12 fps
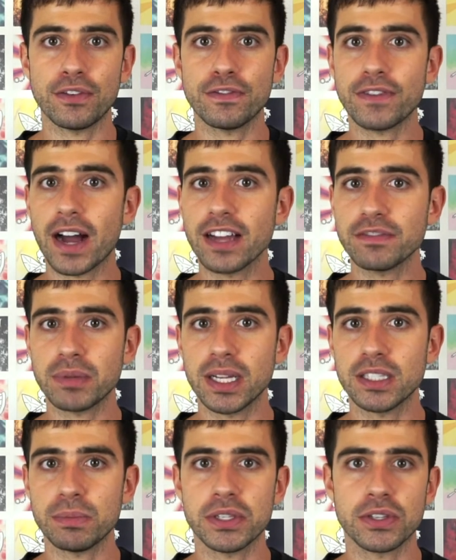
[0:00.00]
5
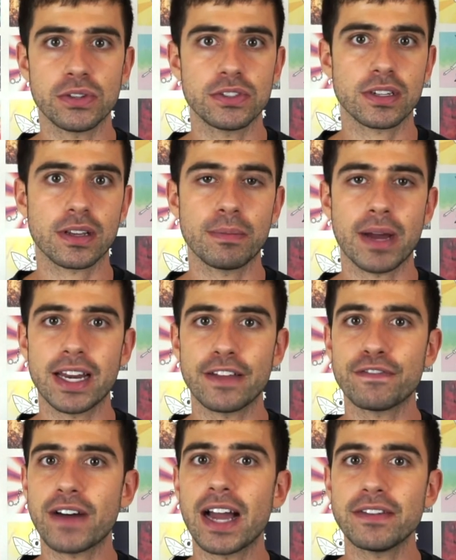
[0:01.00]
blends because those are
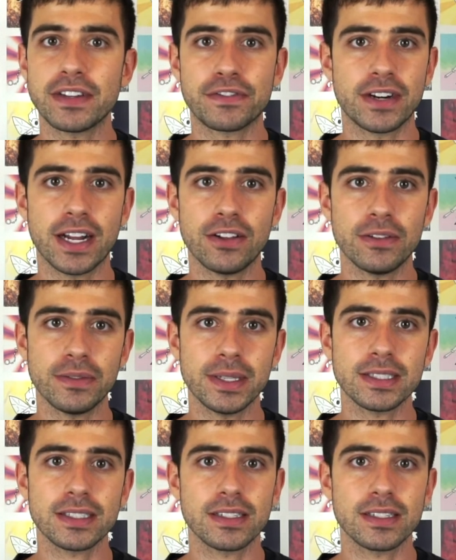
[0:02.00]
combining 5 different elements,